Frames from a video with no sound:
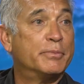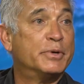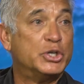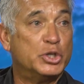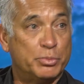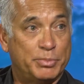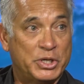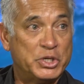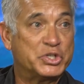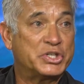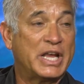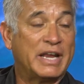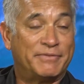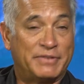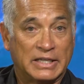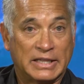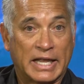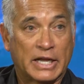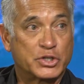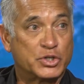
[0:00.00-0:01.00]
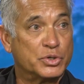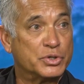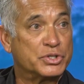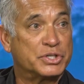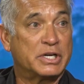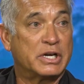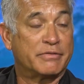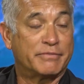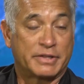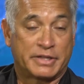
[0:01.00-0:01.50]
We do beach safety
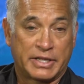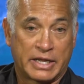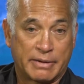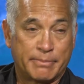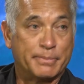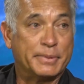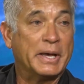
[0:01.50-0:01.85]
lectures and everything.